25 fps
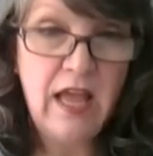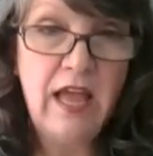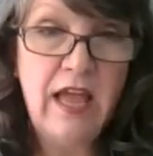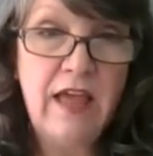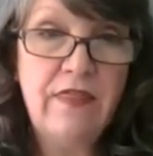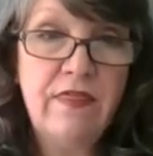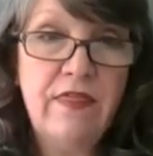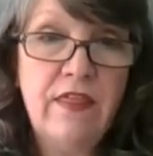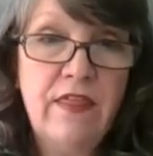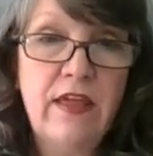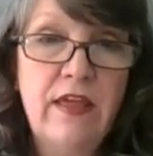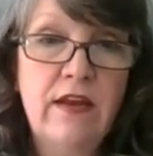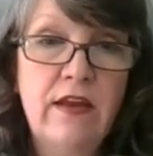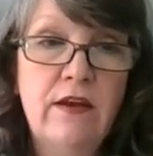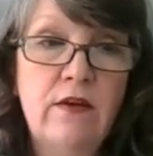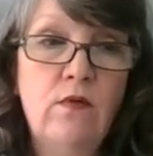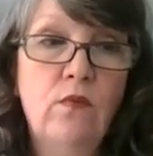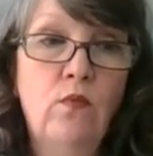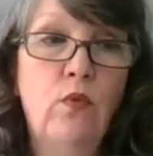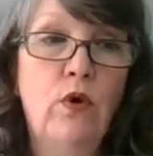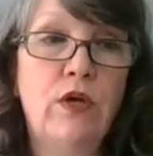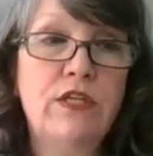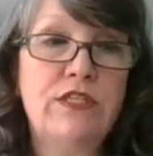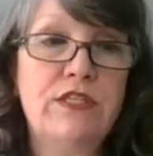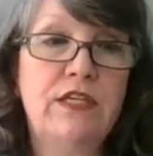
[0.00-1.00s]
And
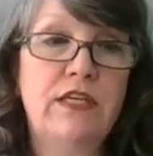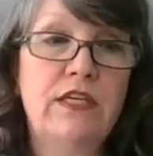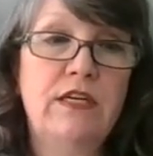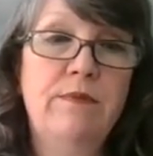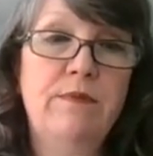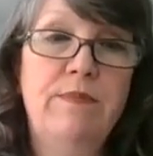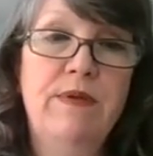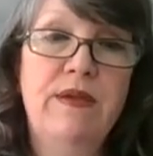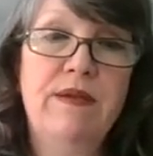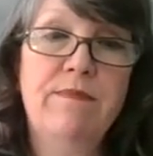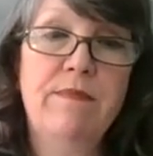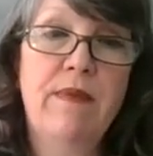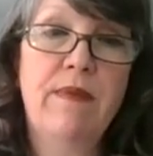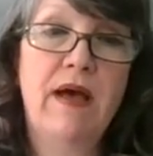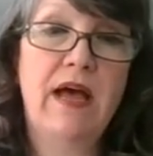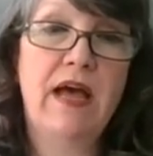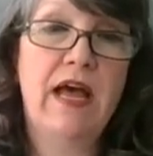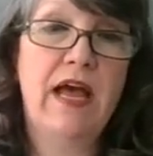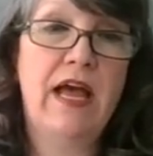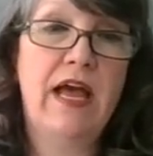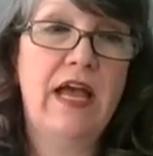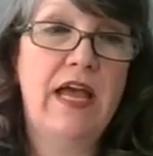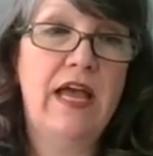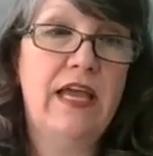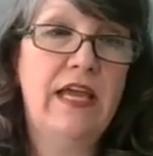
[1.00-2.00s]
then what's going to be
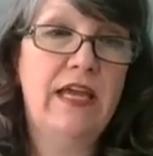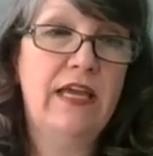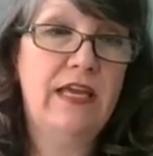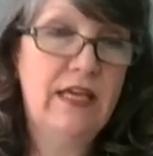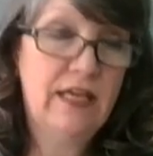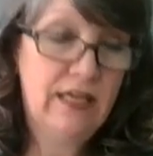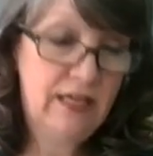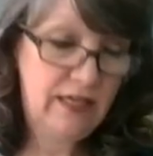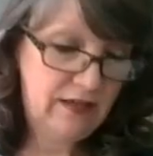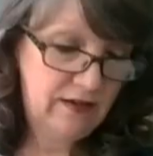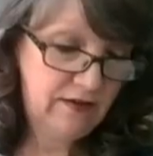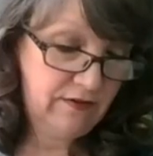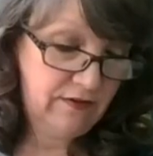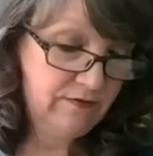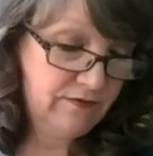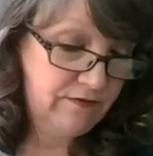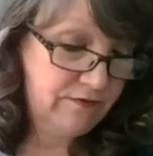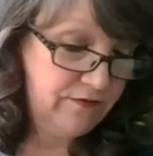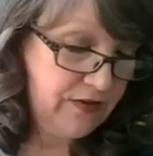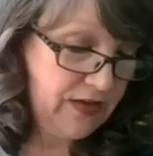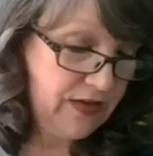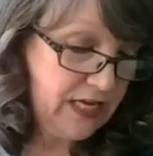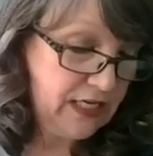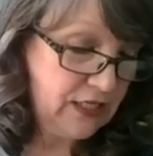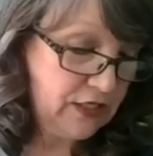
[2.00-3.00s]
my
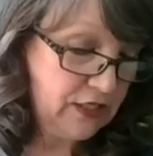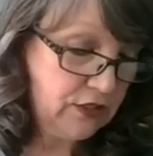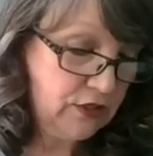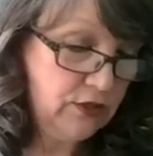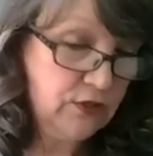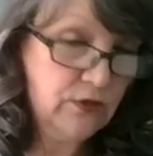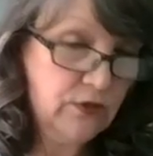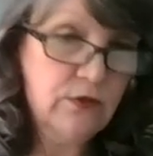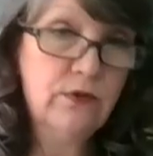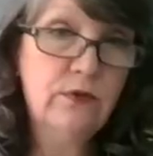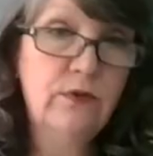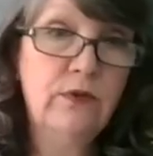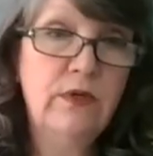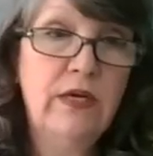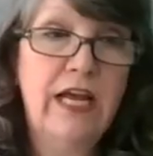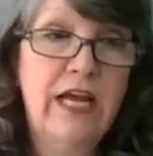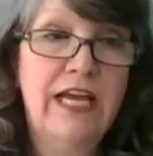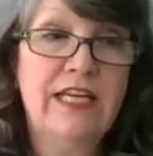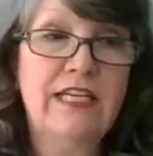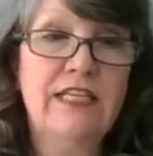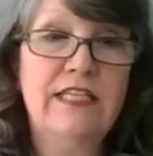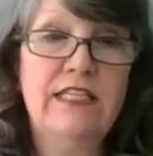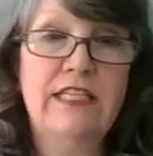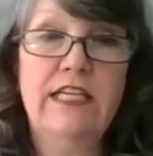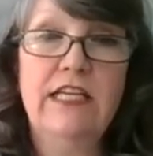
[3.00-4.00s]
V2
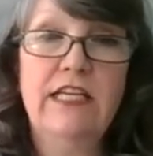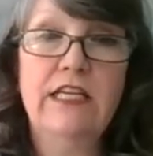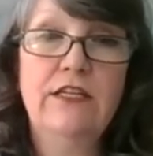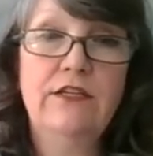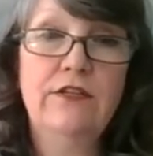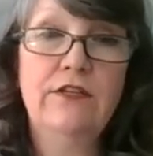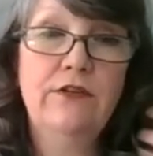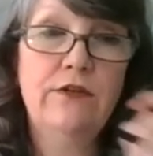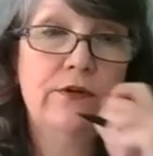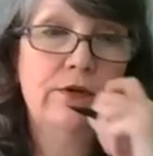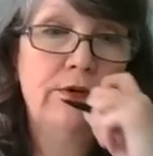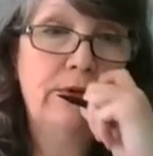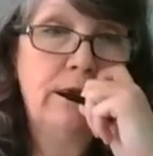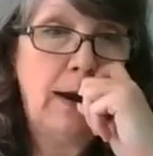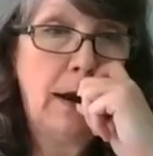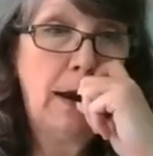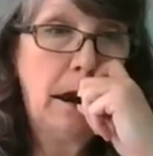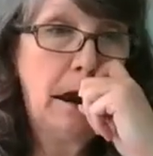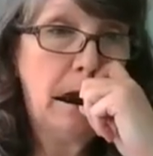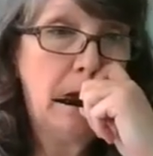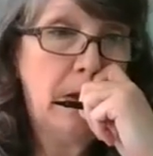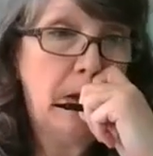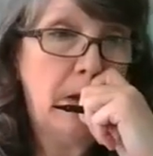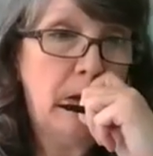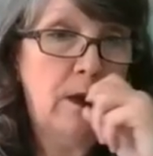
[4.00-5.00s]
and T2?
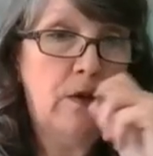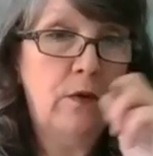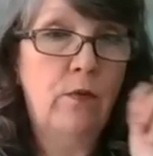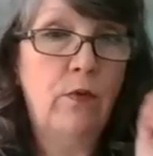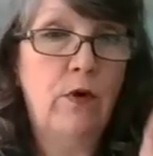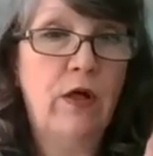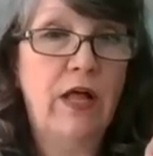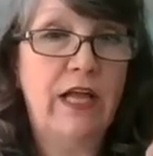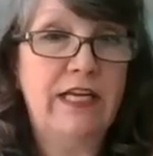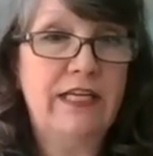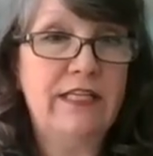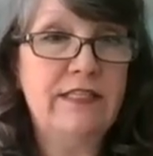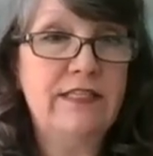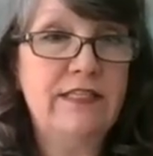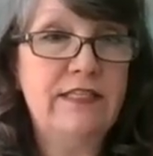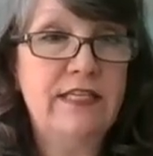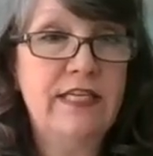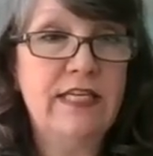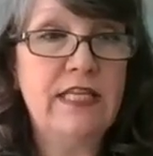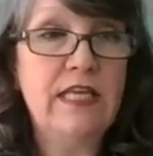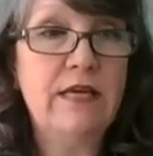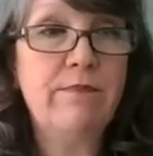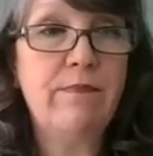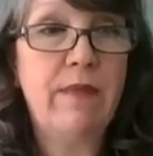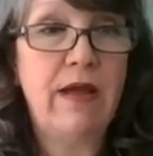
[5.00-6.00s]
Well, I can
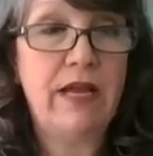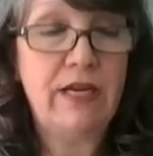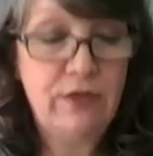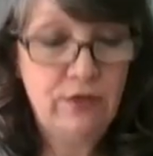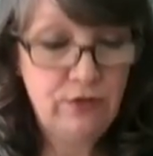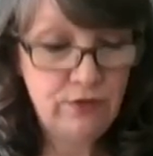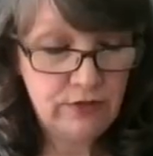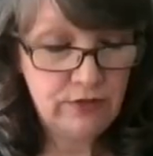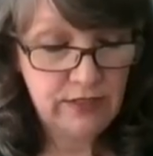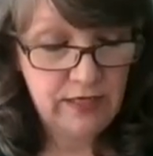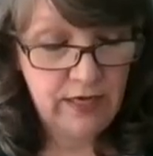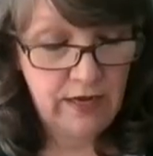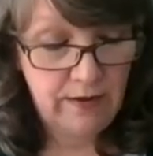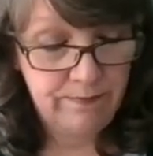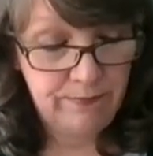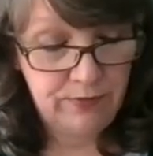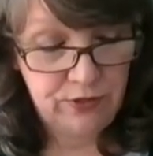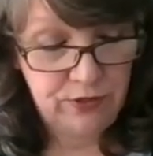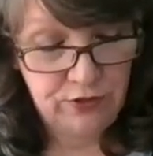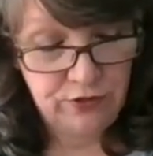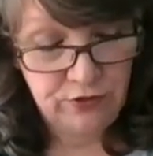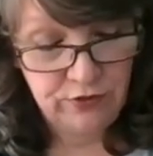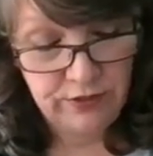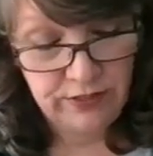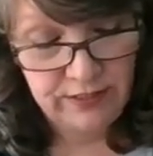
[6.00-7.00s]
see that my new
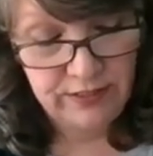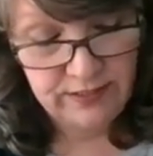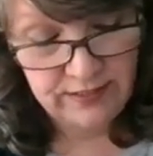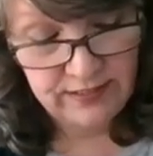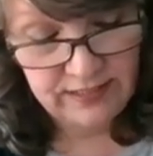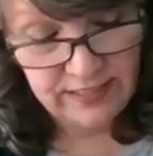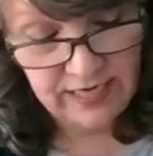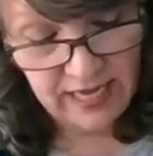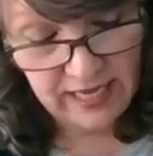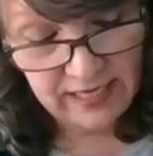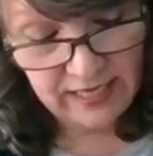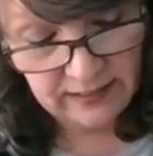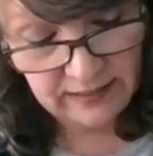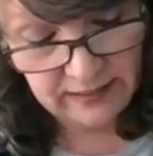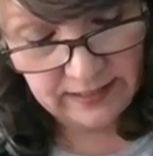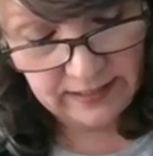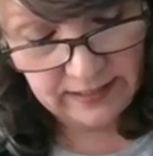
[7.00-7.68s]
temperature is 10